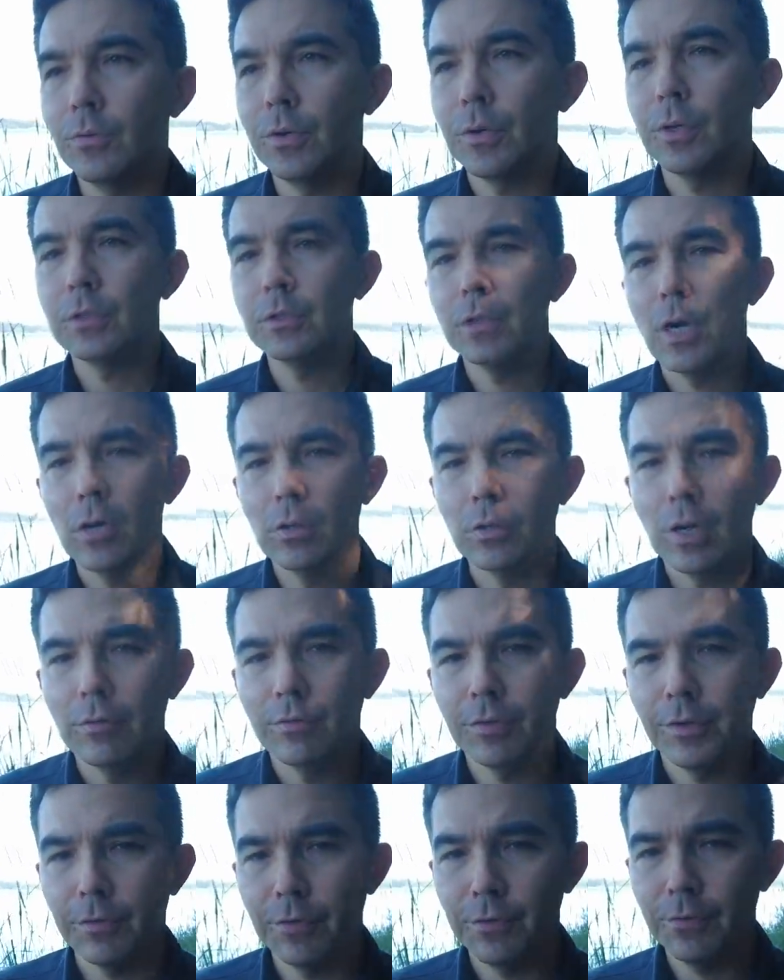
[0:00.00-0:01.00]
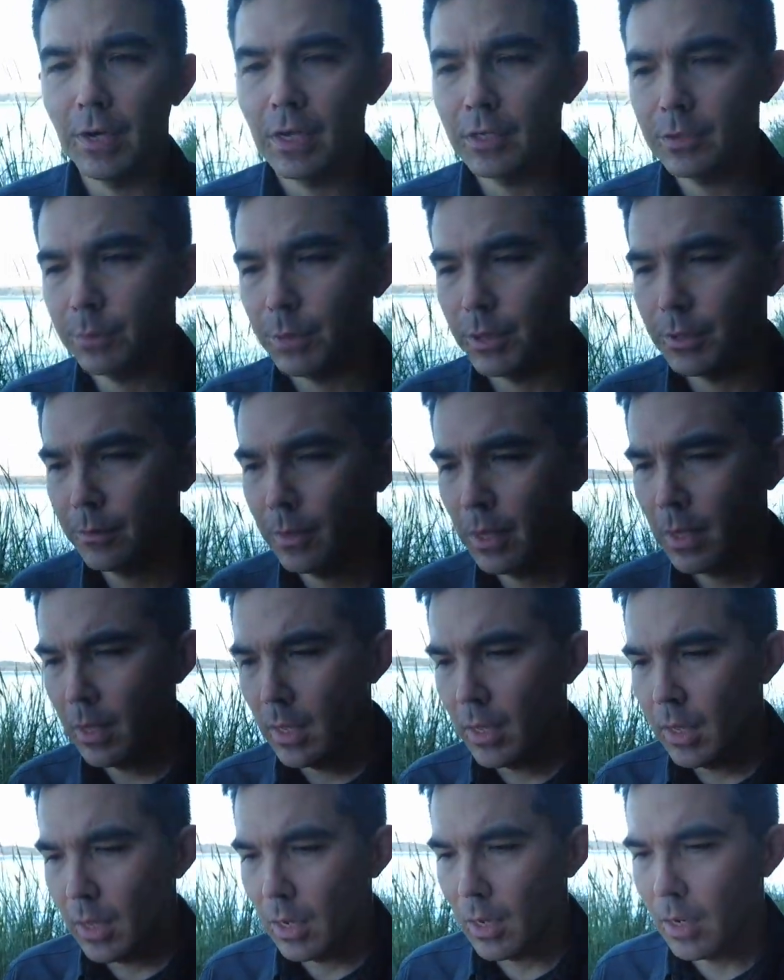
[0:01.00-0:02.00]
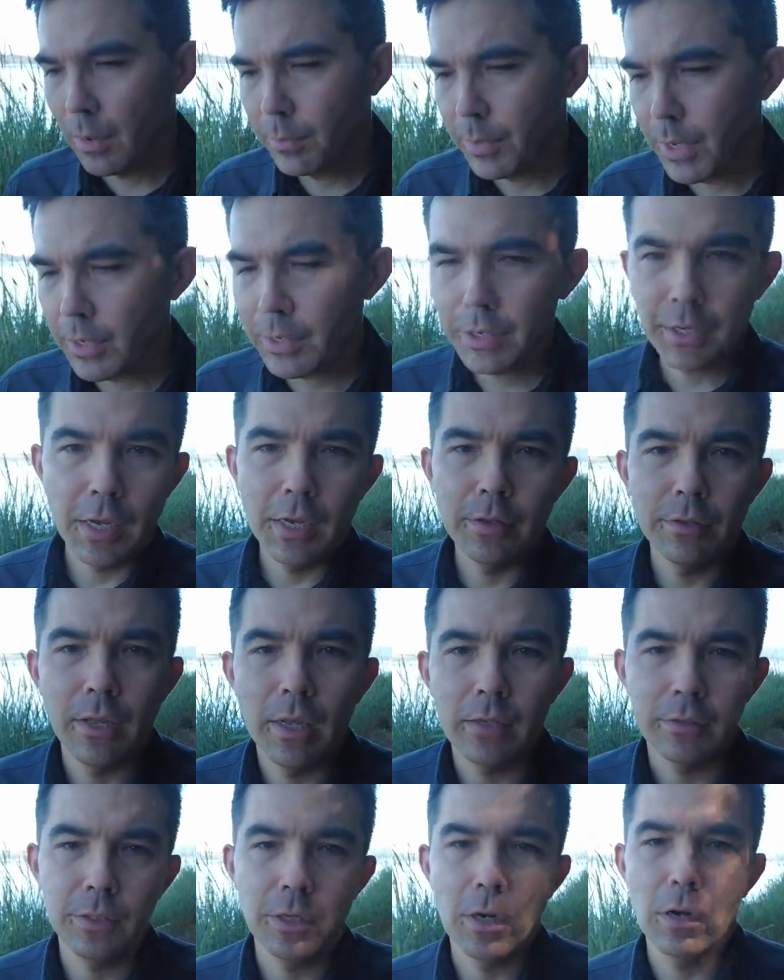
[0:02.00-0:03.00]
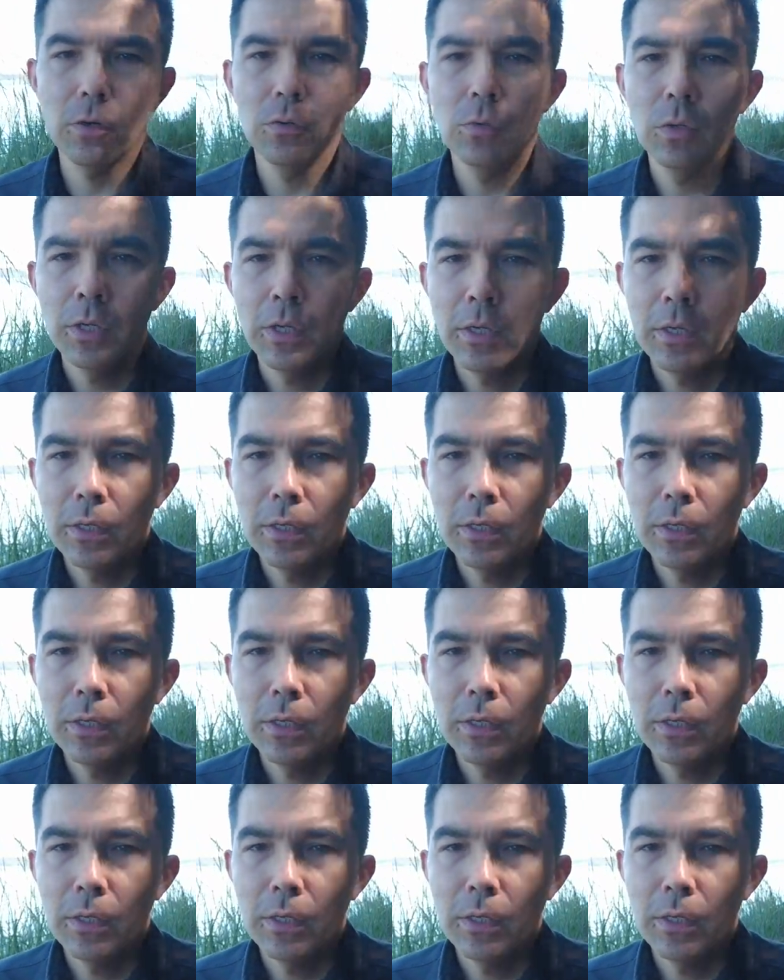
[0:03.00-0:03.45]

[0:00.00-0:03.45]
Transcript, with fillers: very low level of investment um, and again that you know